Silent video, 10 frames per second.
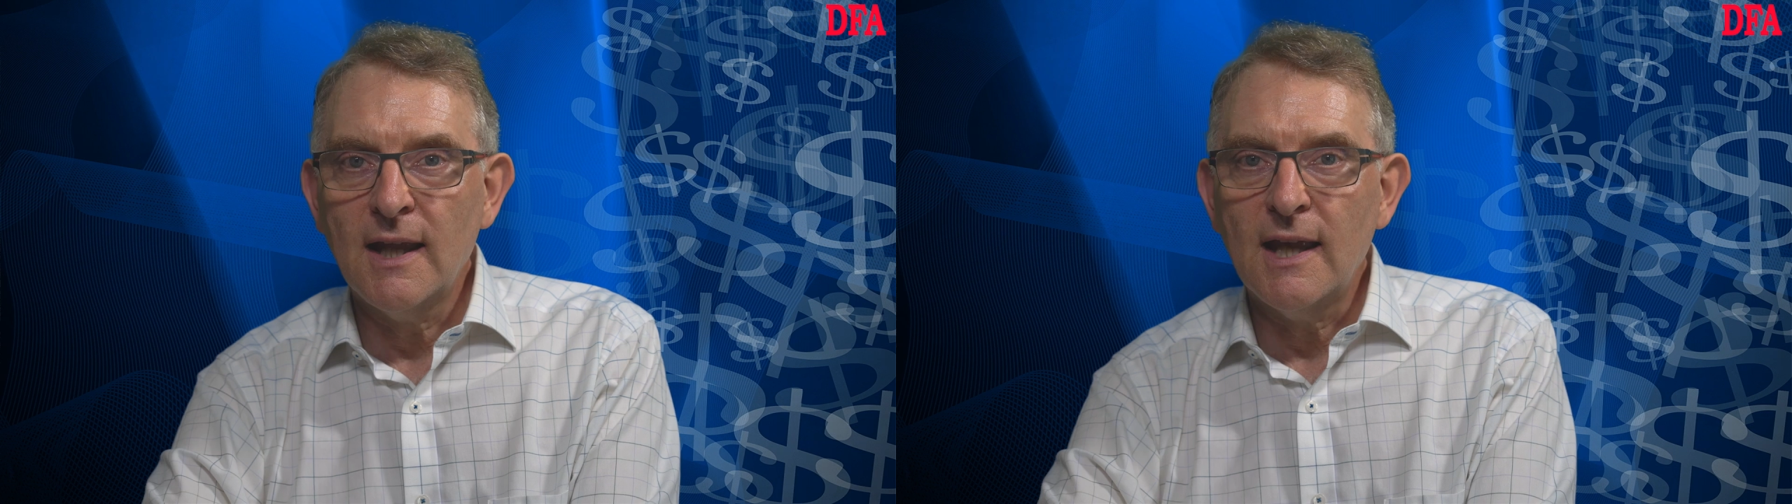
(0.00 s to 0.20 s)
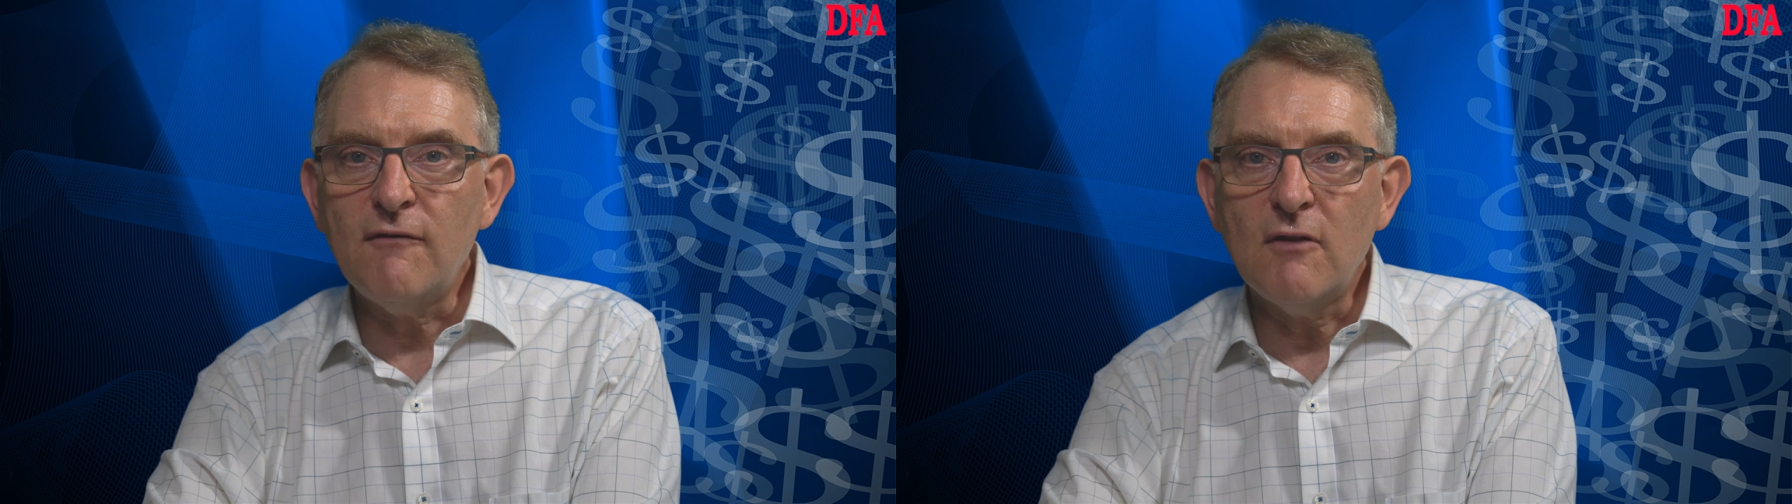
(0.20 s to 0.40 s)

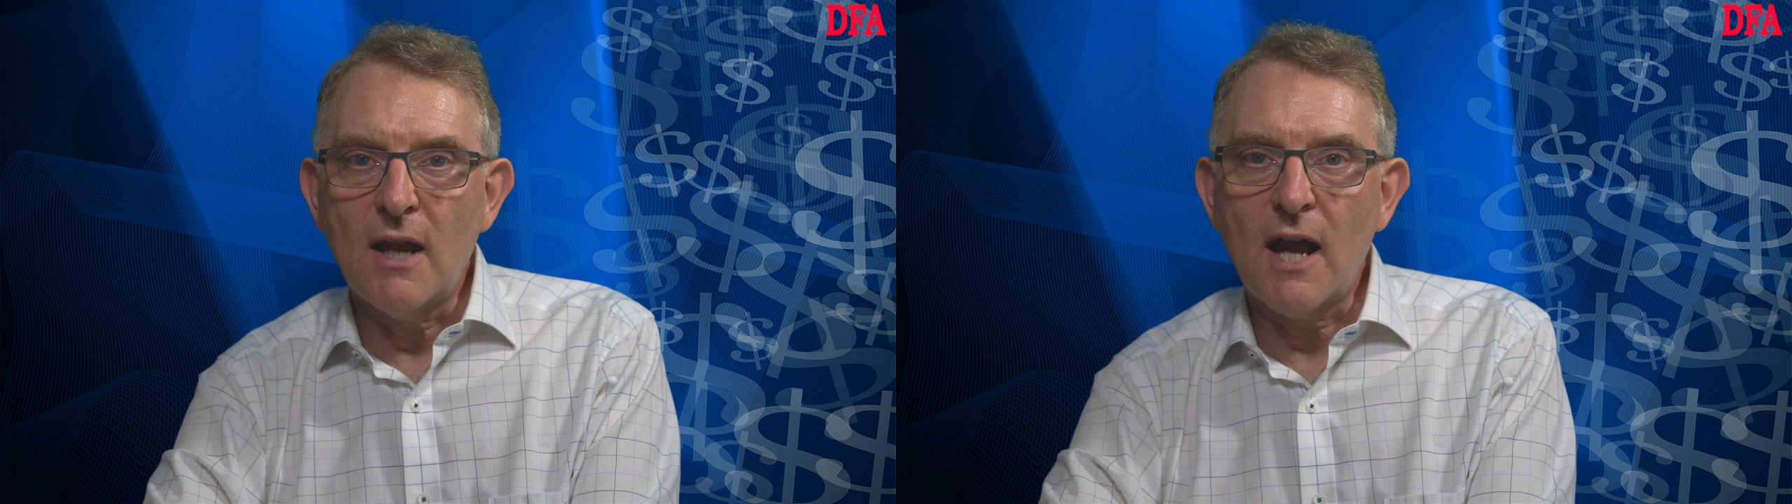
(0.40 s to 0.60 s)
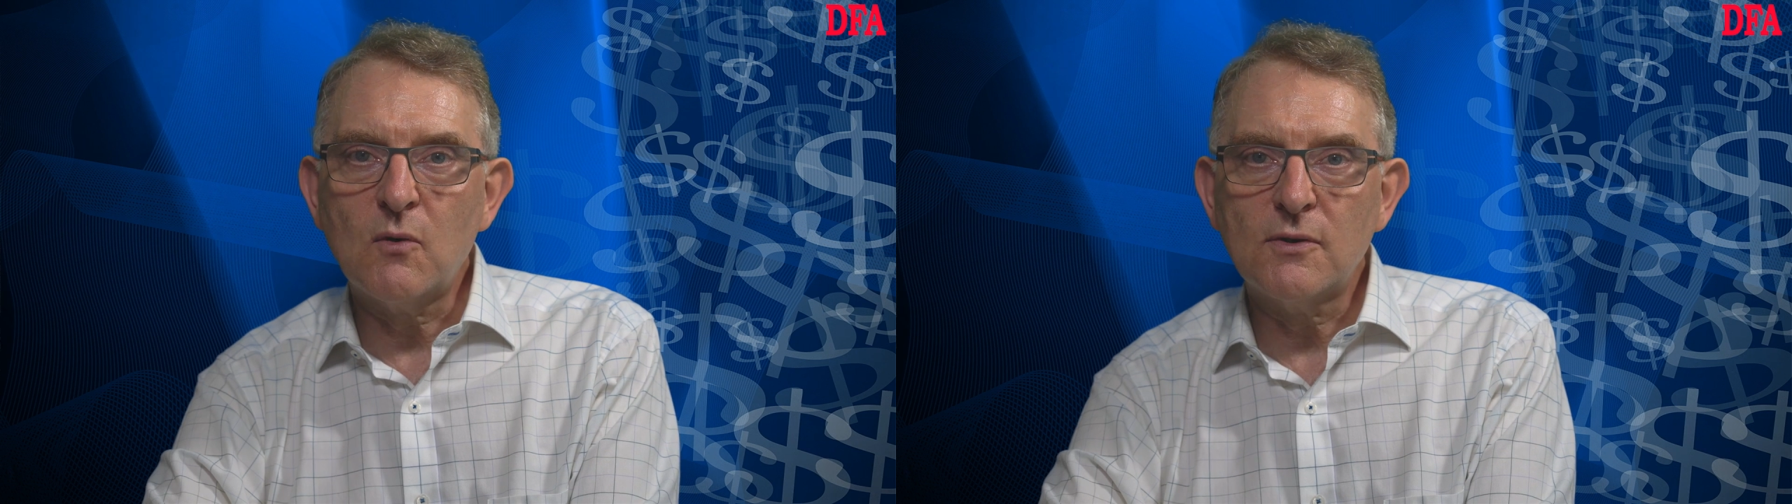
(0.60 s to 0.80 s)
If you
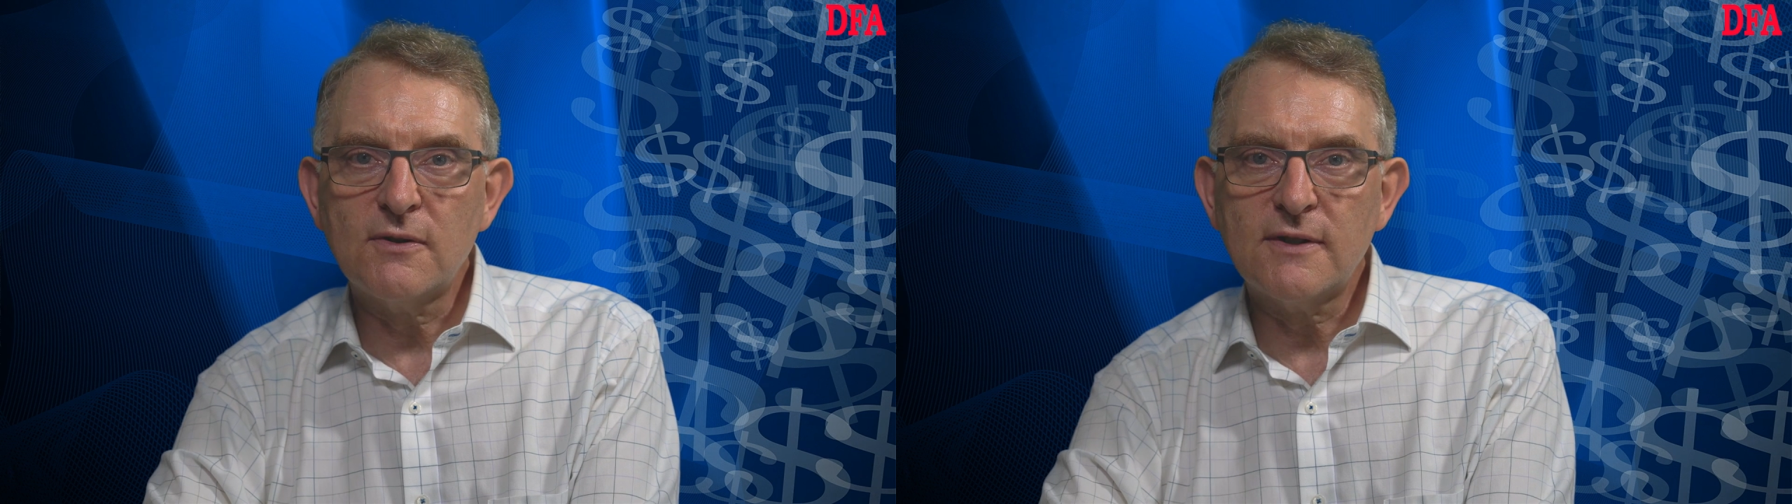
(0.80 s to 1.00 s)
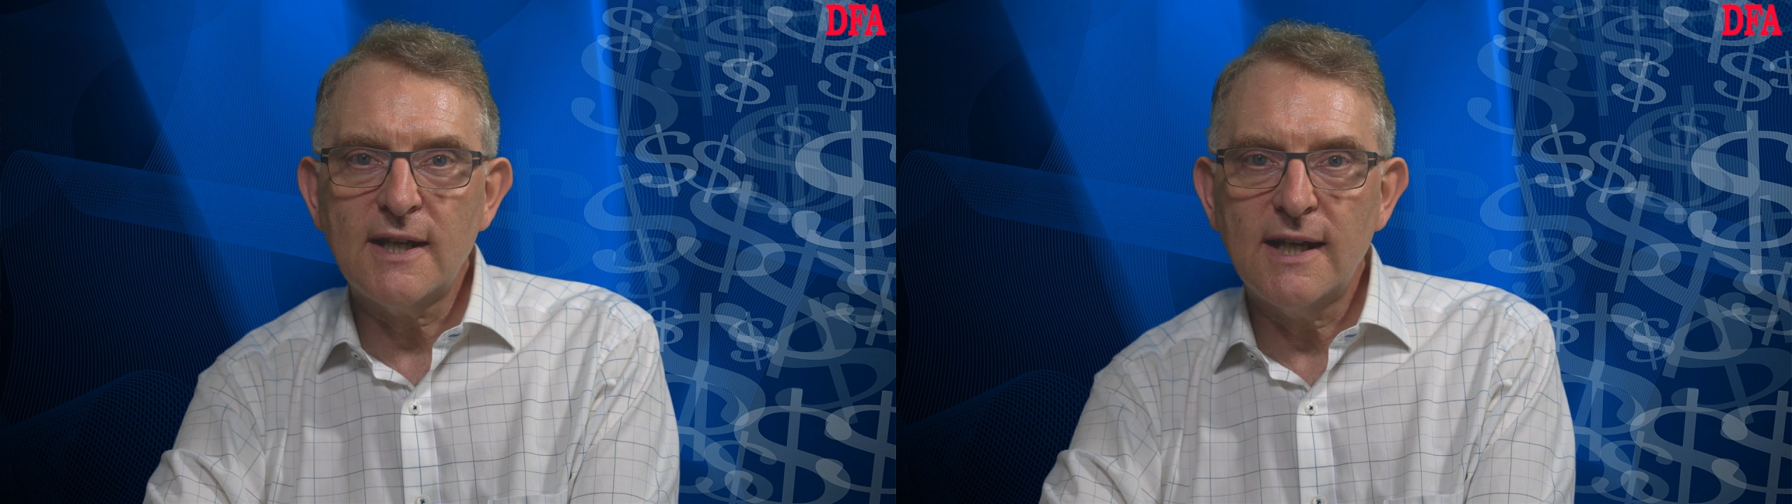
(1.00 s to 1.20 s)
like what
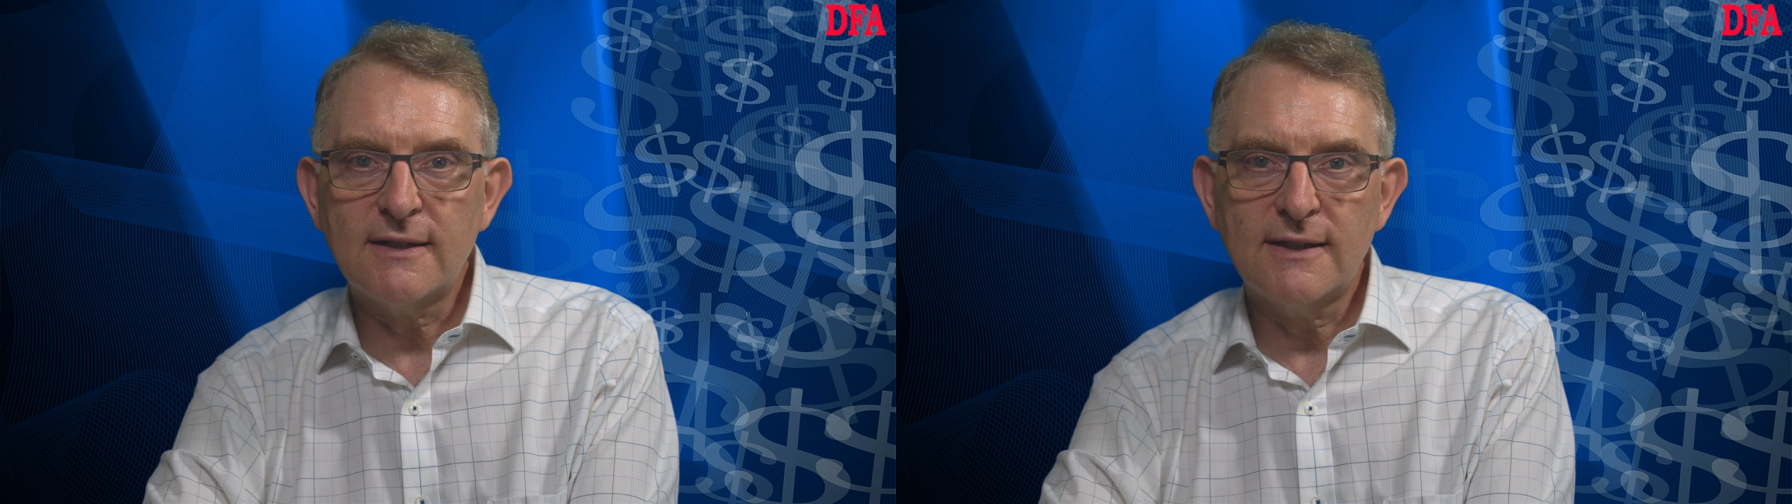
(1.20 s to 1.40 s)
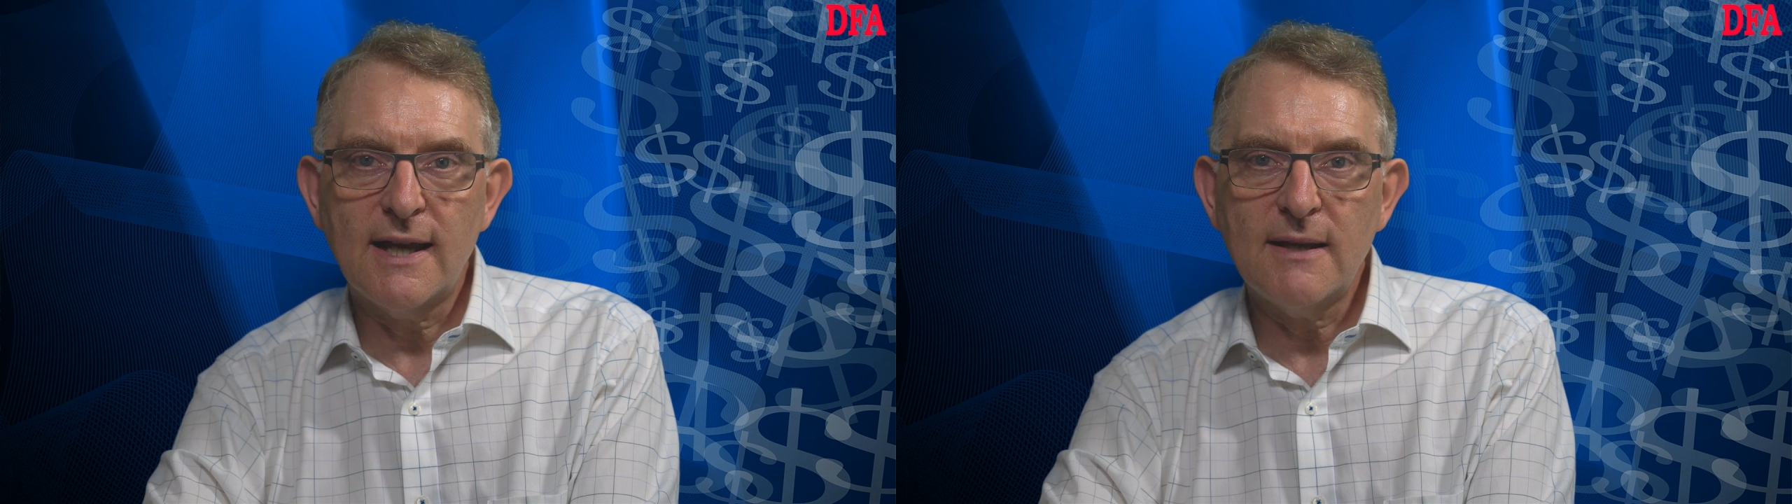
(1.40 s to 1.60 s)
you see here
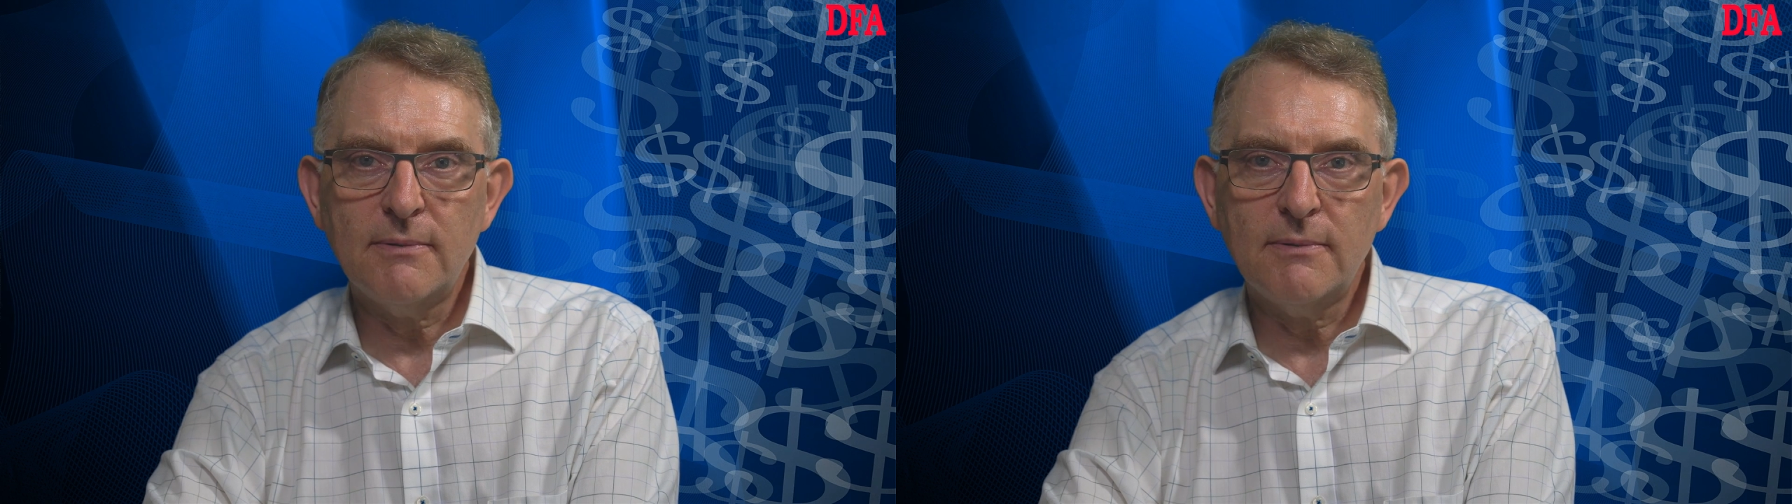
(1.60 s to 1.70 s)
today,